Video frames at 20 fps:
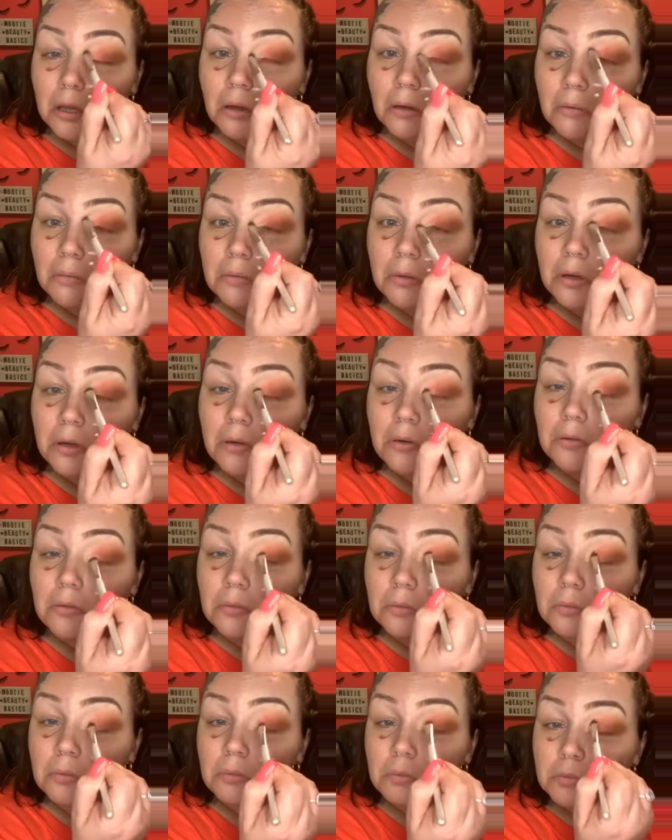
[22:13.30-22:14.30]
I don't know,
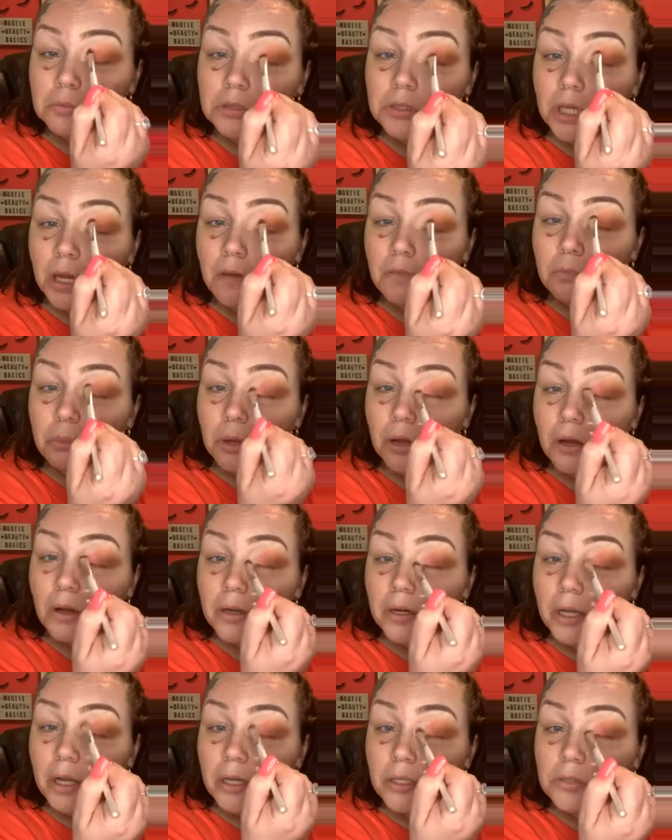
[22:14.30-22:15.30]
softball
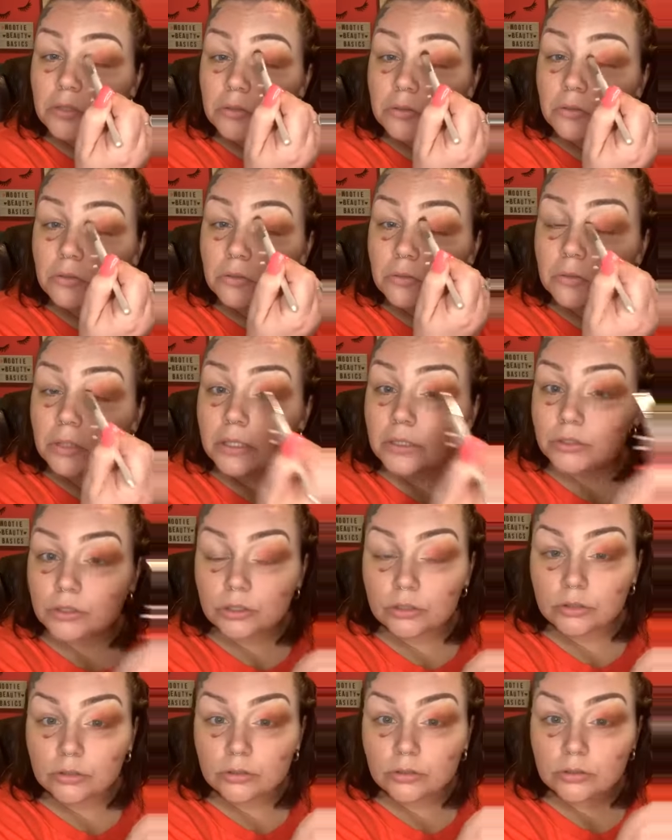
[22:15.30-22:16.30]
in high school when I was
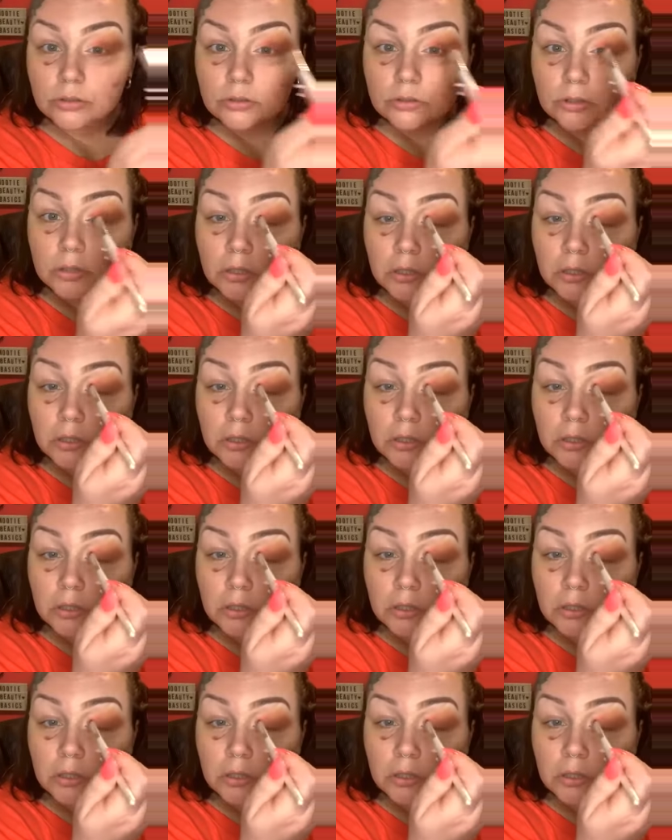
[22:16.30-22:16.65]
young.